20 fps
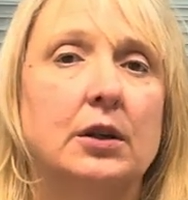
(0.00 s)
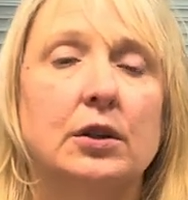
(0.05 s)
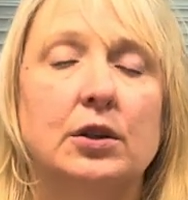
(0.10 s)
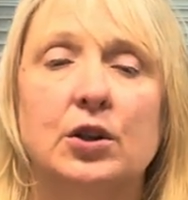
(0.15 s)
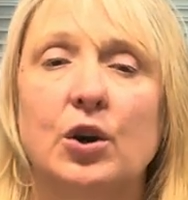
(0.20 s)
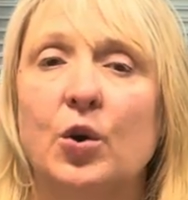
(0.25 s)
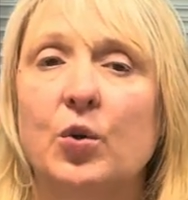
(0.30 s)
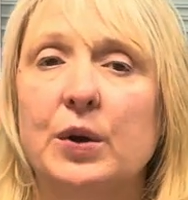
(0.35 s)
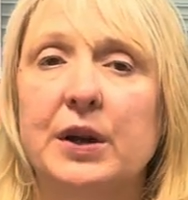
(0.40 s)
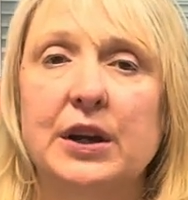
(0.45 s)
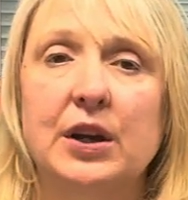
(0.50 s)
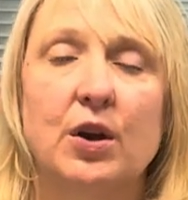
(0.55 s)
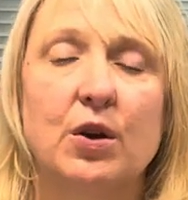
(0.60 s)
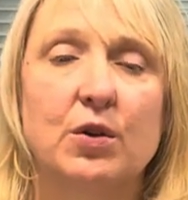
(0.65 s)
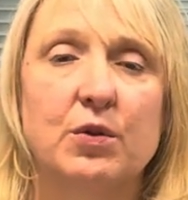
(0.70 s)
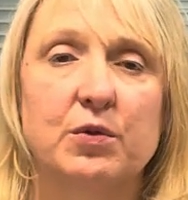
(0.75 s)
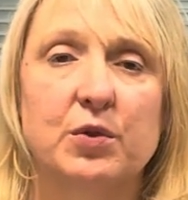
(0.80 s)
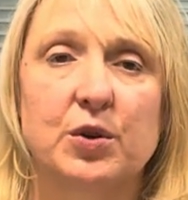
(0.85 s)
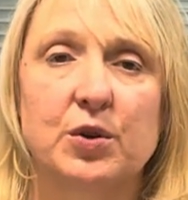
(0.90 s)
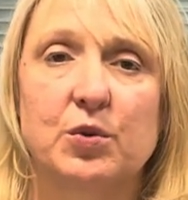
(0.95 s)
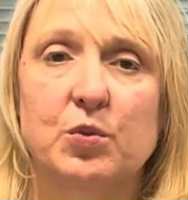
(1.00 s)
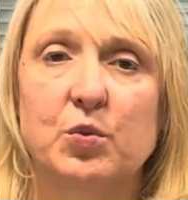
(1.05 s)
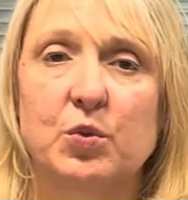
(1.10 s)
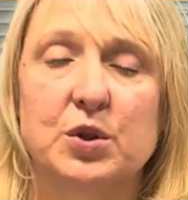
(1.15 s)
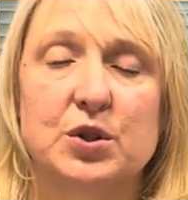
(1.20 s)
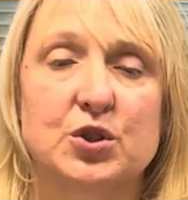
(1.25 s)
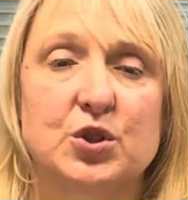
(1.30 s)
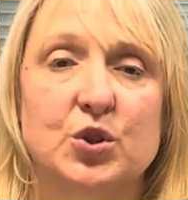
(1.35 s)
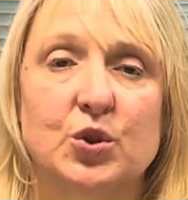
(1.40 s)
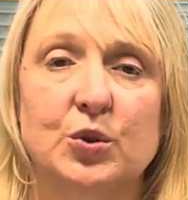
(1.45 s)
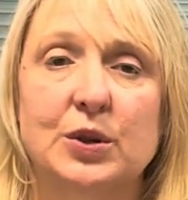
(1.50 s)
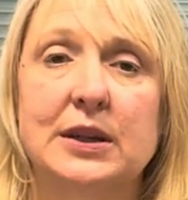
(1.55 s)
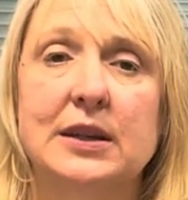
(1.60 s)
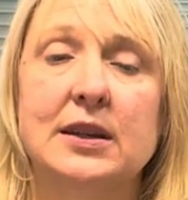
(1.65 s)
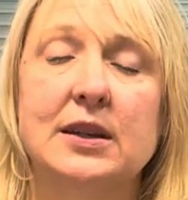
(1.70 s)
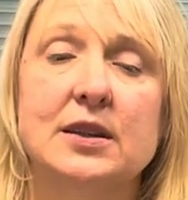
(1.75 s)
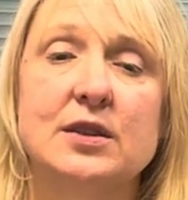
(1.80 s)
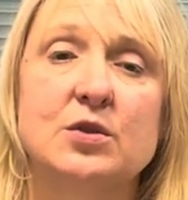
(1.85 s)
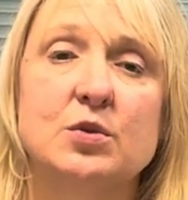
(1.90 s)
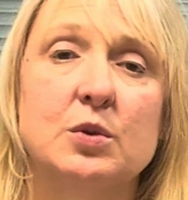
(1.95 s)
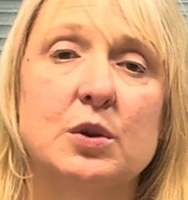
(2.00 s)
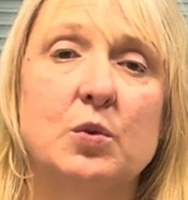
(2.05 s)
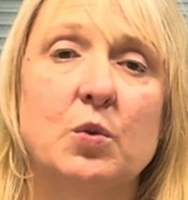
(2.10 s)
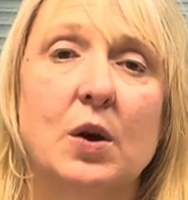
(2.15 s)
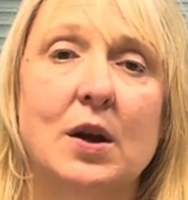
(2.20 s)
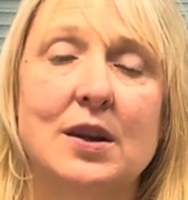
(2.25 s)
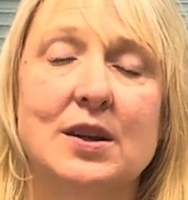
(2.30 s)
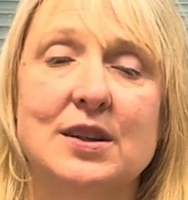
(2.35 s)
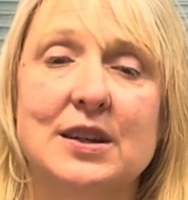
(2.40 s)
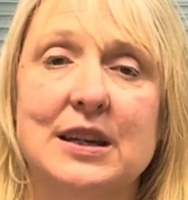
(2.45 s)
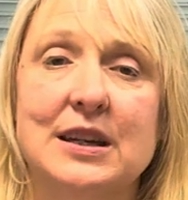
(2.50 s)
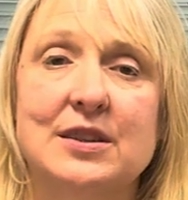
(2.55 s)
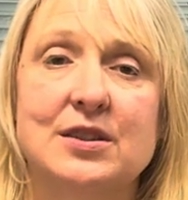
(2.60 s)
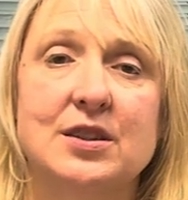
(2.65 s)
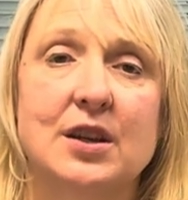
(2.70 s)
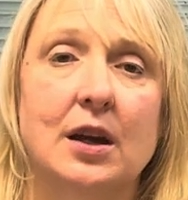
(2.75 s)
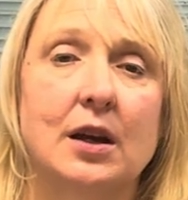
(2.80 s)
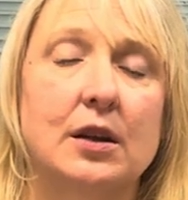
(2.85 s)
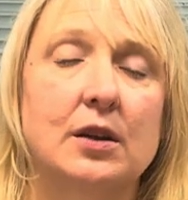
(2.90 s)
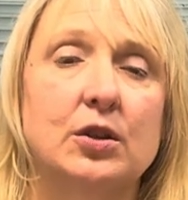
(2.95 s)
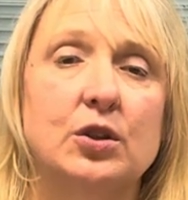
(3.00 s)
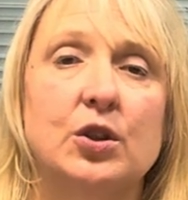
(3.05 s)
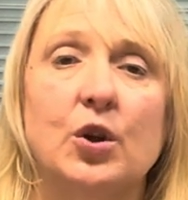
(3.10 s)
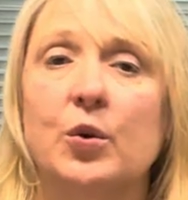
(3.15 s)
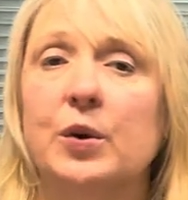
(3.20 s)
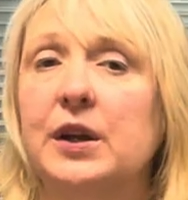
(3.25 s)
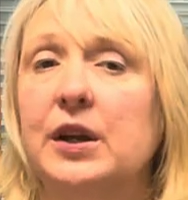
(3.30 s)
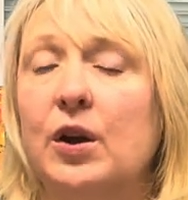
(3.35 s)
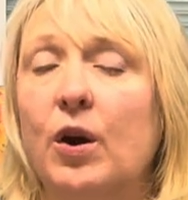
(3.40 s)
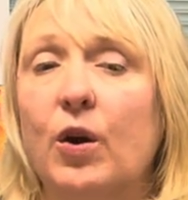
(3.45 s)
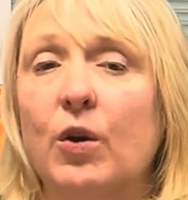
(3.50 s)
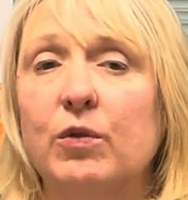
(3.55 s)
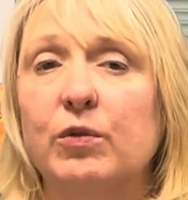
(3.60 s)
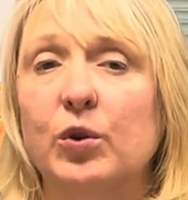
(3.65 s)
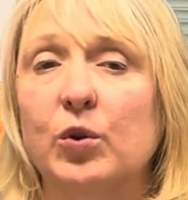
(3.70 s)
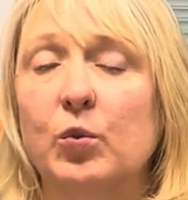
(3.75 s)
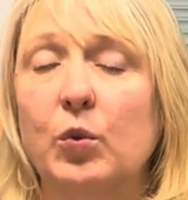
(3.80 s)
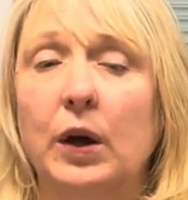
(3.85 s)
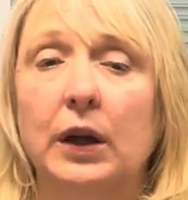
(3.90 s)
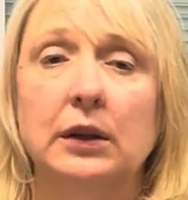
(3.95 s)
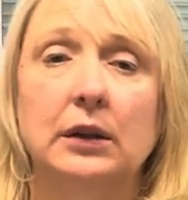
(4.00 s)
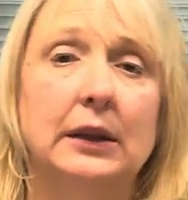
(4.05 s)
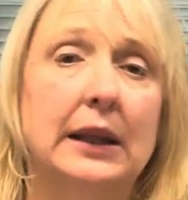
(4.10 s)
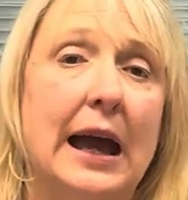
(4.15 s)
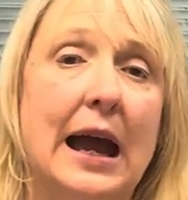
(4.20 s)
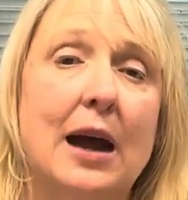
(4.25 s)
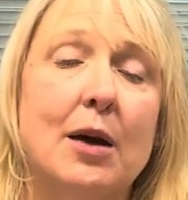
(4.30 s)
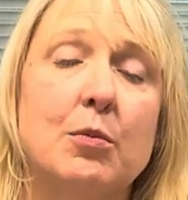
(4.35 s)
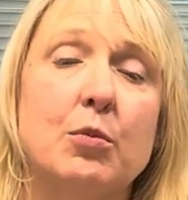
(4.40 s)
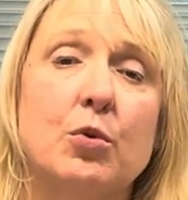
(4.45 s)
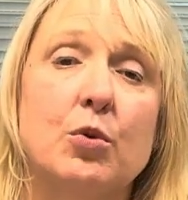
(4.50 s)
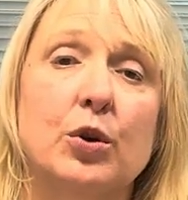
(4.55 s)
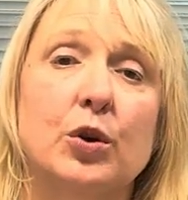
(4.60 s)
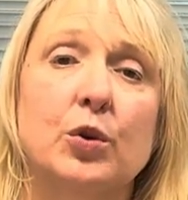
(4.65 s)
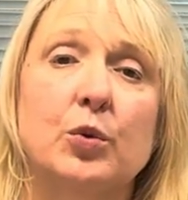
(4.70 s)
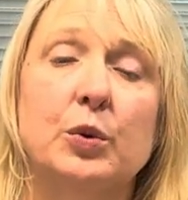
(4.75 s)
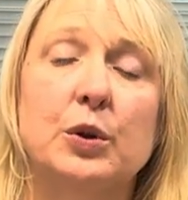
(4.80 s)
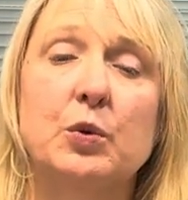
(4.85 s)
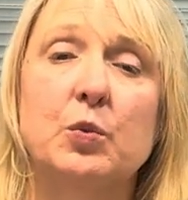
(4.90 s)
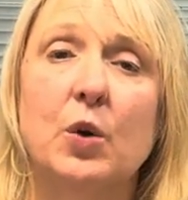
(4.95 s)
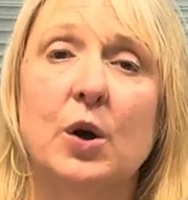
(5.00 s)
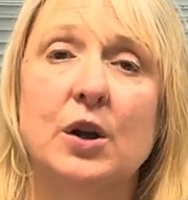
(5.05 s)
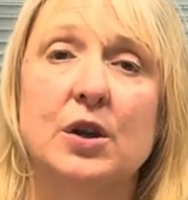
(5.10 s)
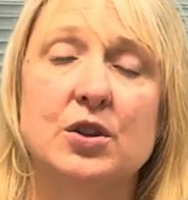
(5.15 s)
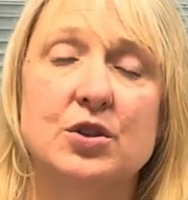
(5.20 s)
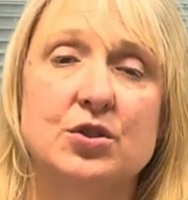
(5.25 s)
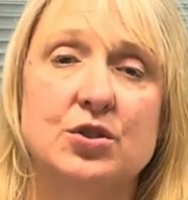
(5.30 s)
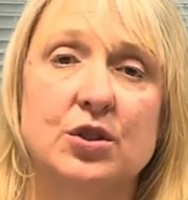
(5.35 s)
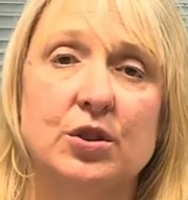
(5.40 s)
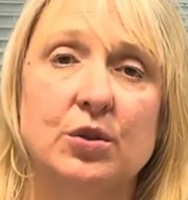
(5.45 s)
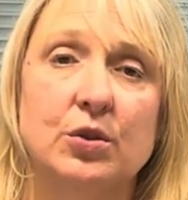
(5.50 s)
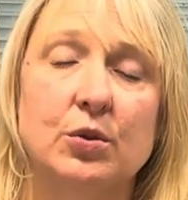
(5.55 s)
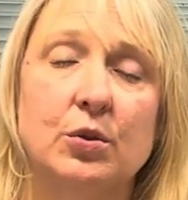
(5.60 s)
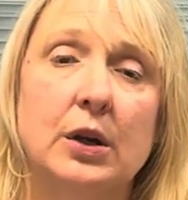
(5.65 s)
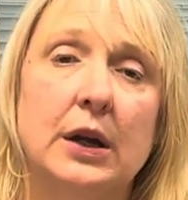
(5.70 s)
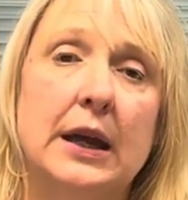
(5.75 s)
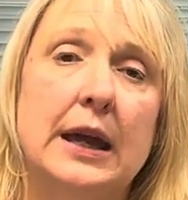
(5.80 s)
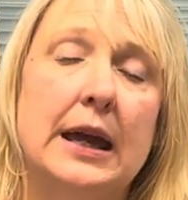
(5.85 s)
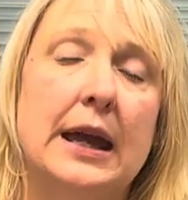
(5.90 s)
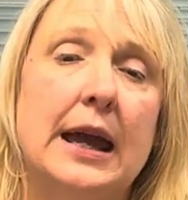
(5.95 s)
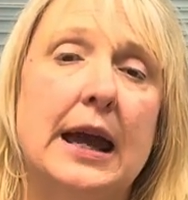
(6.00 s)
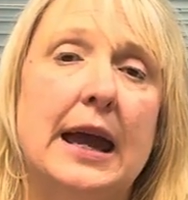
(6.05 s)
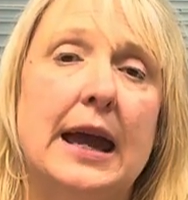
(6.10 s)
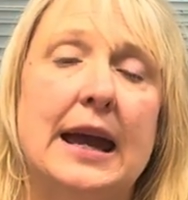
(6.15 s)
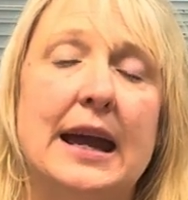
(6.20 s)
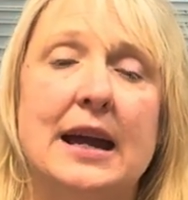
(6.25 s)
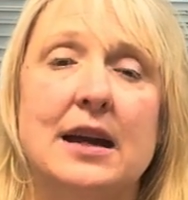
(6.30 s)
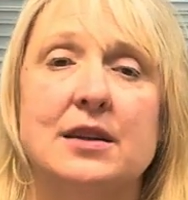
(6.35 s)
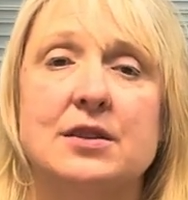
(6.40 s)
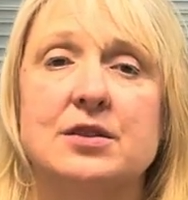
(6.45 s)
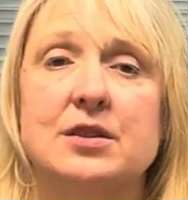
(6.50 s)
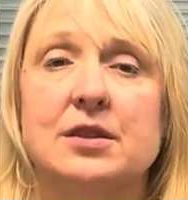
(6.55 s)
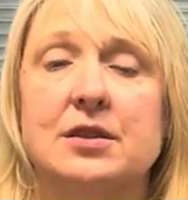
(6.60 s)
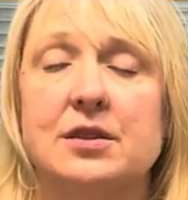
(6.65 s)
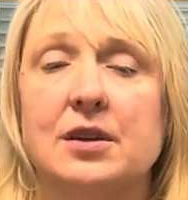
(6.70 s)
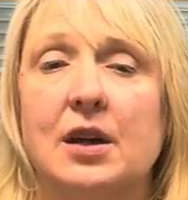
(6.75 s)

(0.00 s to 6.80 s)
going over what screenings we want to get done, going over what lab work we want to do, and